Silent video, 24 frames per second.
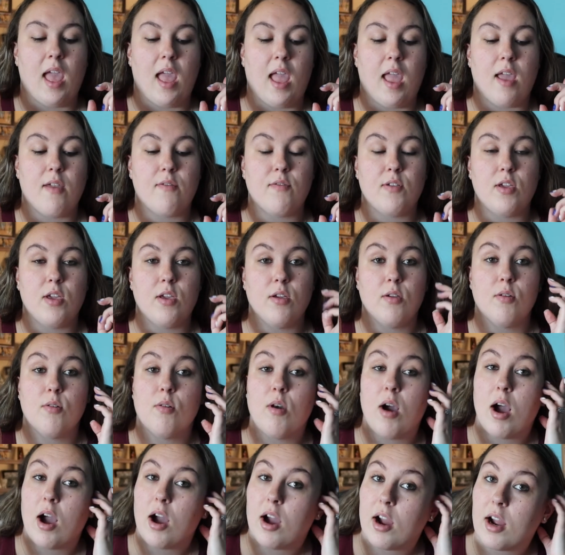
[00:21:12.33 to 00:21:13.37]
If you
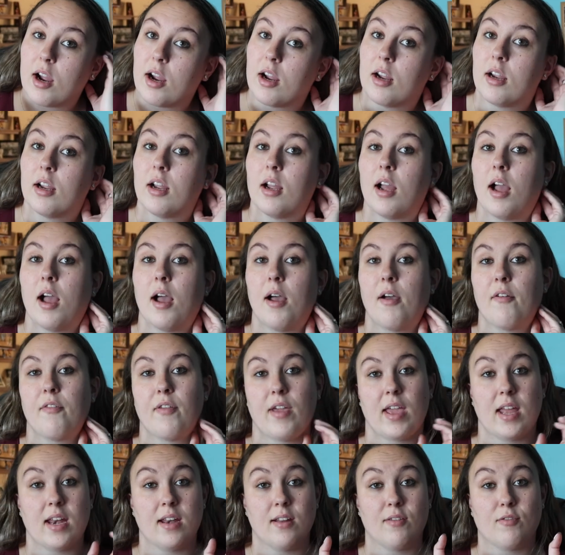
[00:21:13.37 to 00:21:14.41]
are a
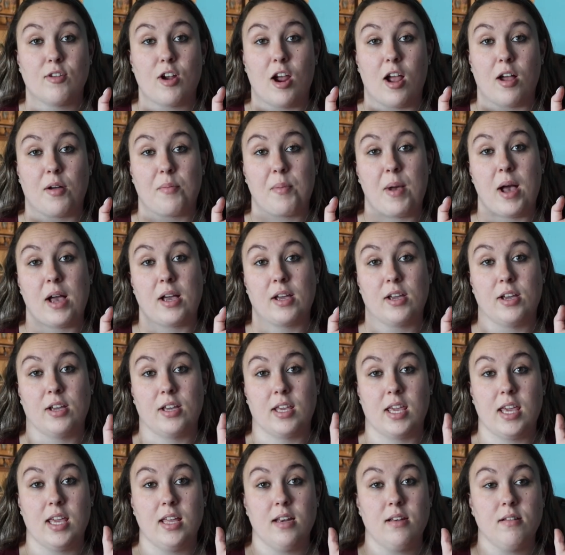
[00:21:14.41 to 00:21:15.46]
fan of crock-pot
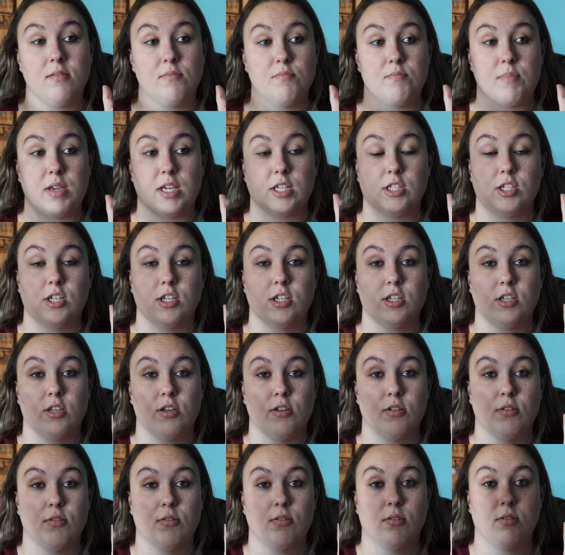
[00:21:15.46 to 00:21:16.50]
cooking, make sure
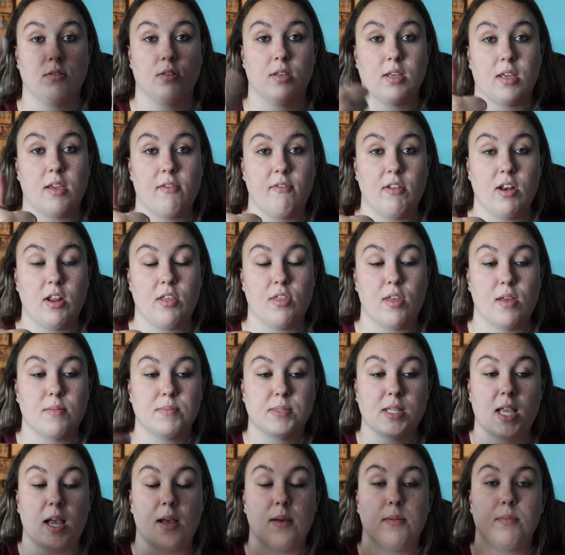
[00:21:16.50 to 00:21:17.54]
you give it a thumbs
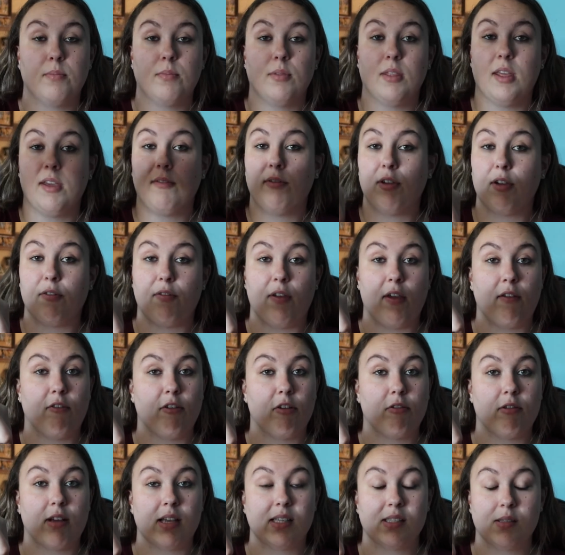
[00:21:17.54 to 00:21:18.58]
up. Leave your
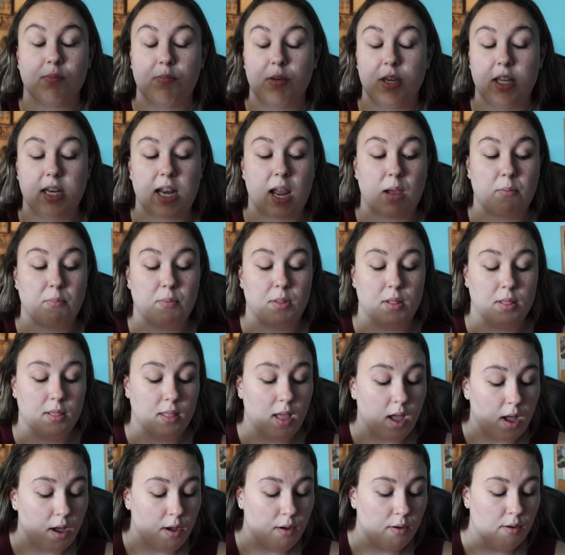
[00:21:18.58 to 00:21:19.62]
favorite recipe down
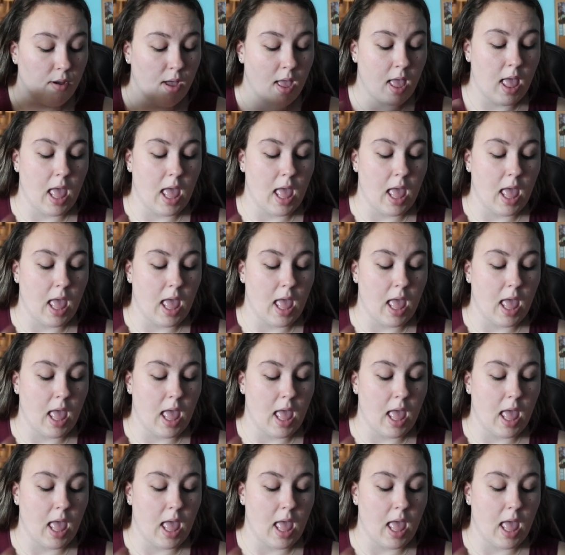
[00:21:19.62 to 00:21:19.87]
below.